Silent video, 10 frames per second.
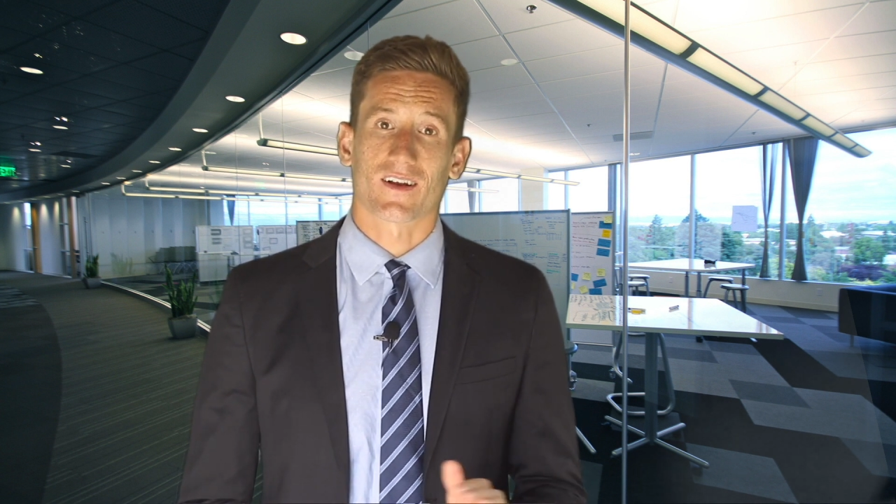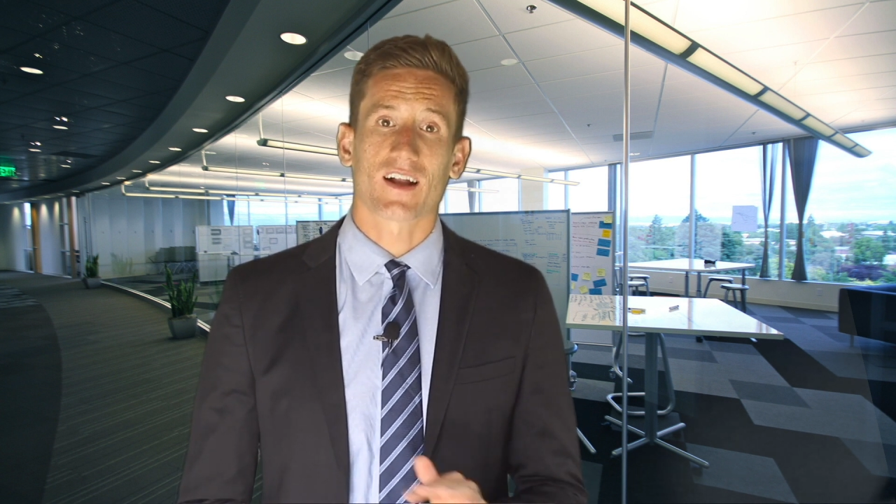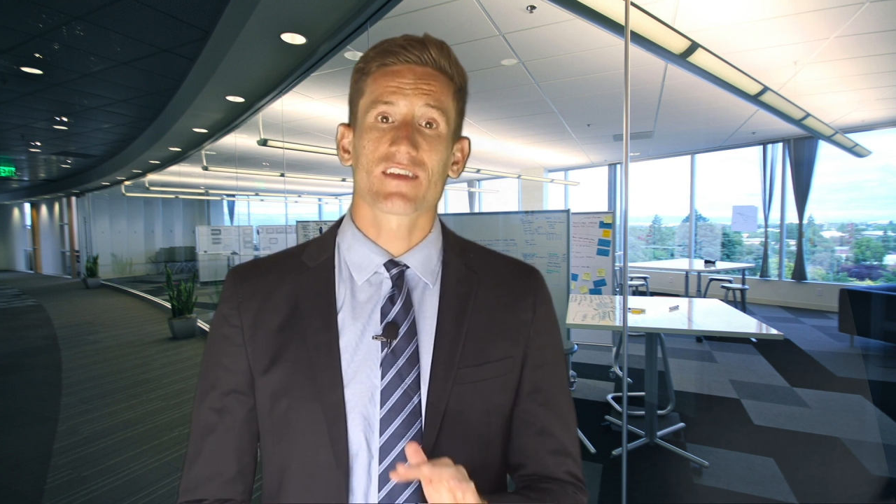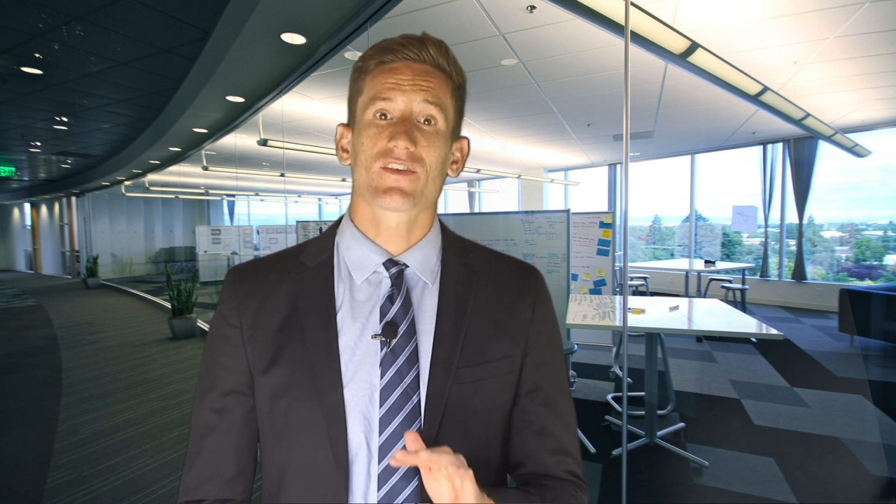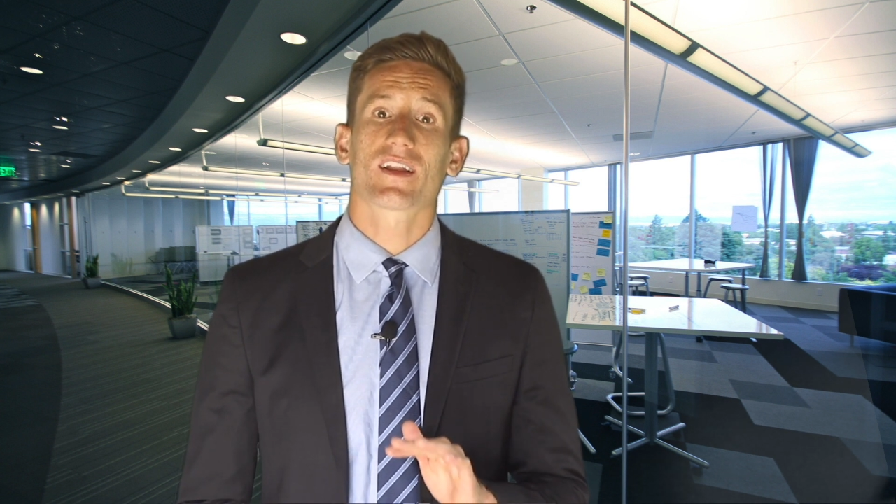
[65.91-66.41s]

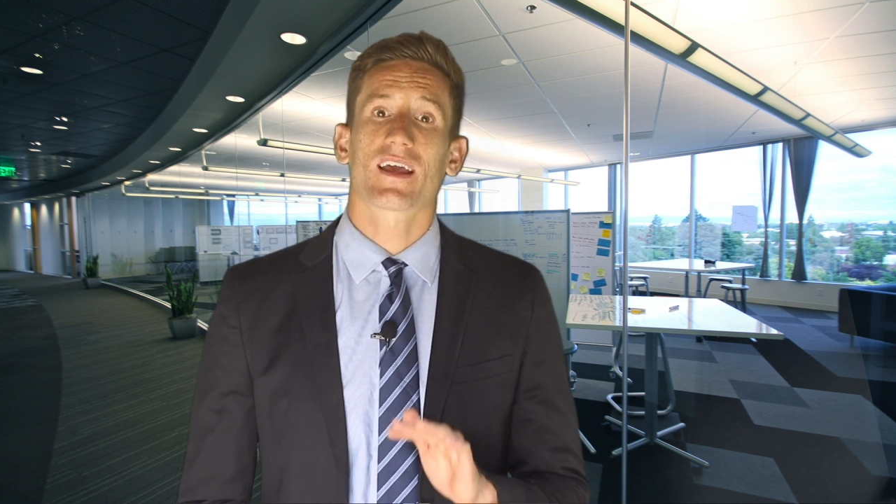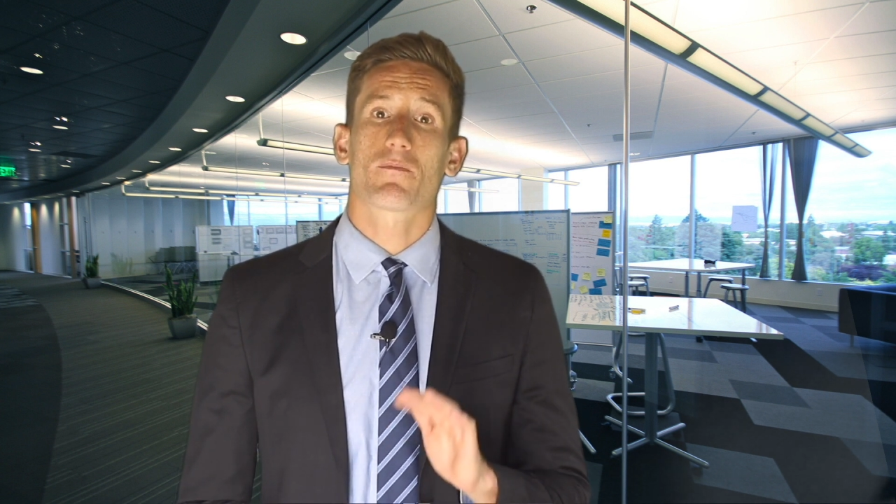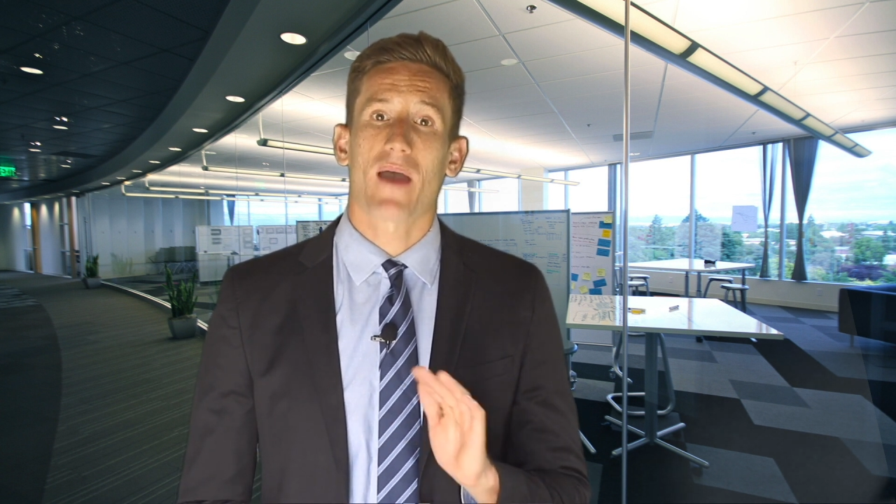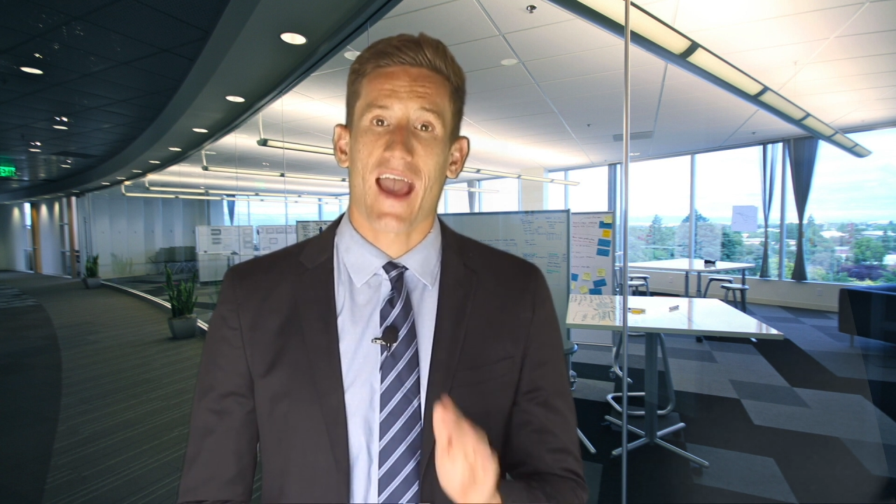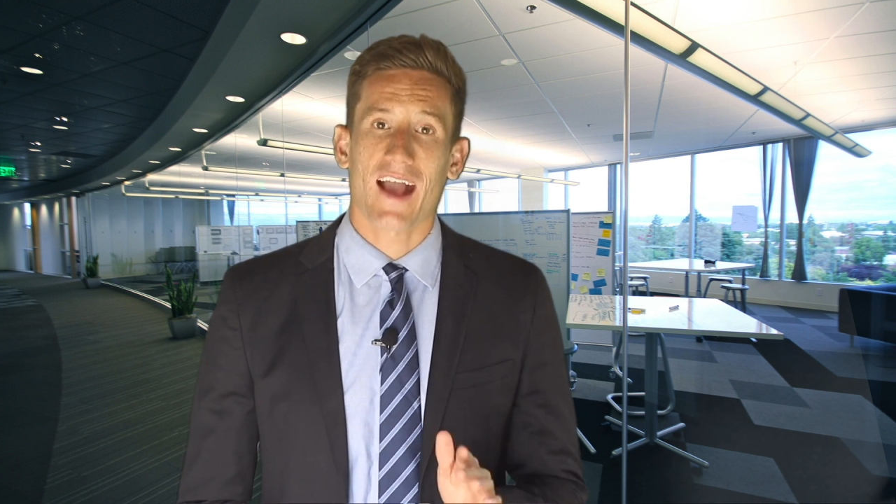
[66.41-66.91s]
not even
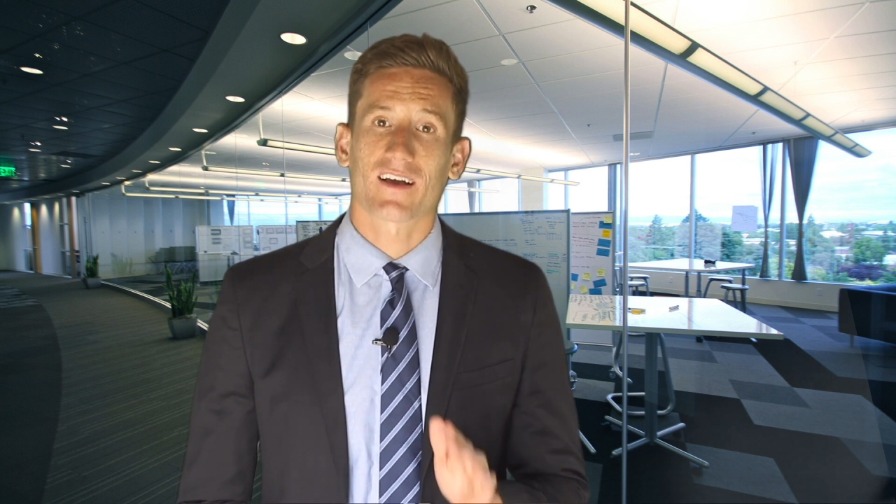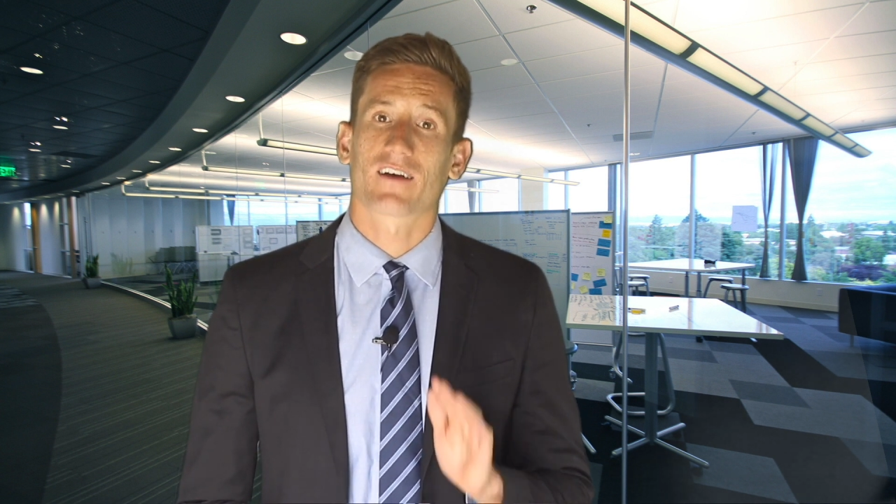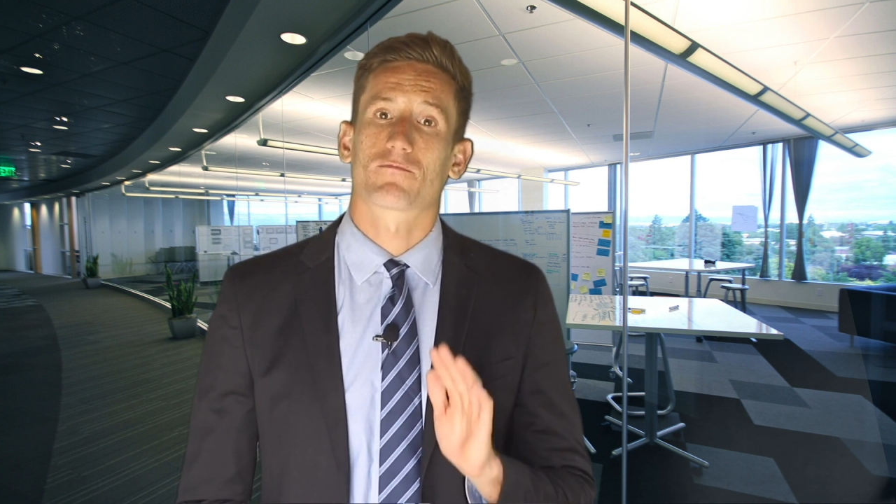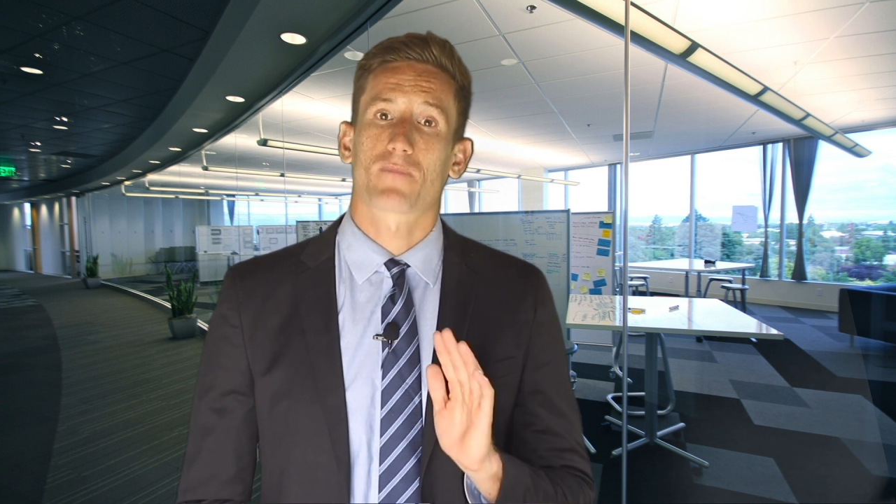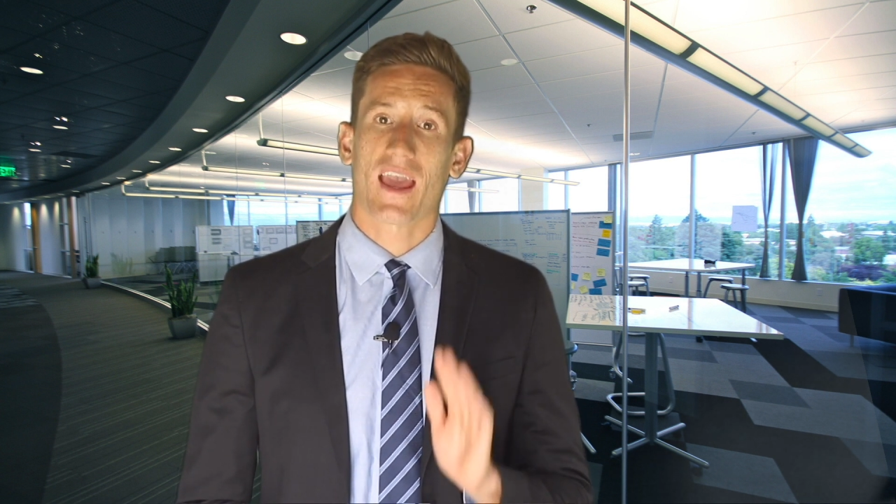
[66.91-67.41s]
a pack
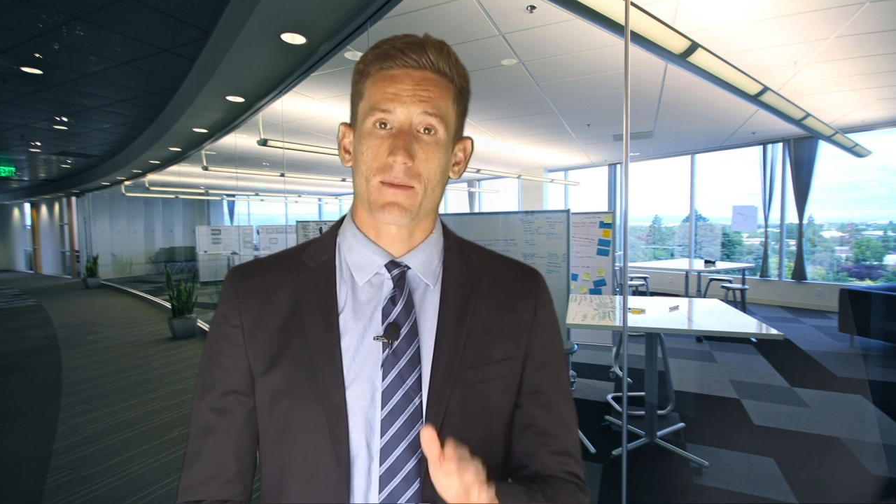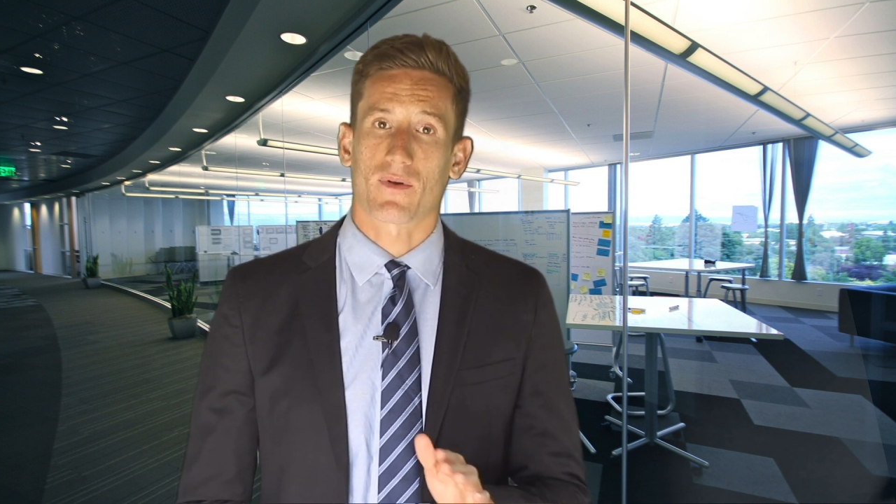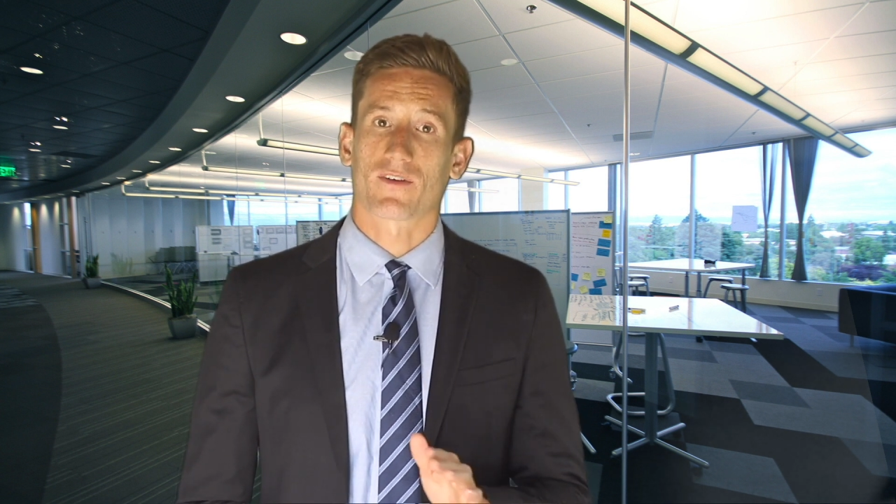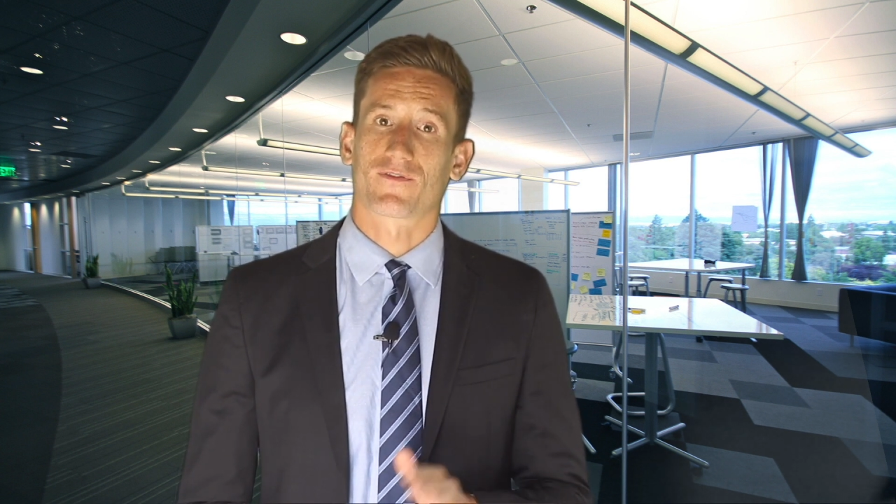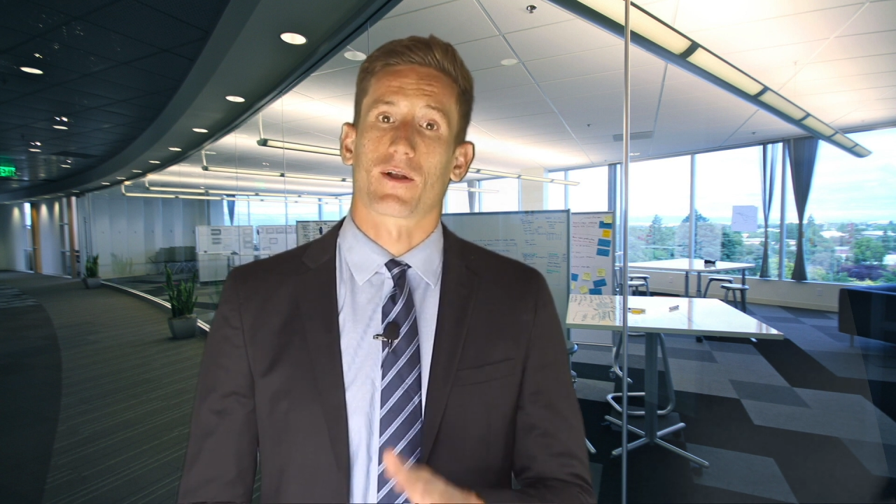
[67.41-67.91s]
of paper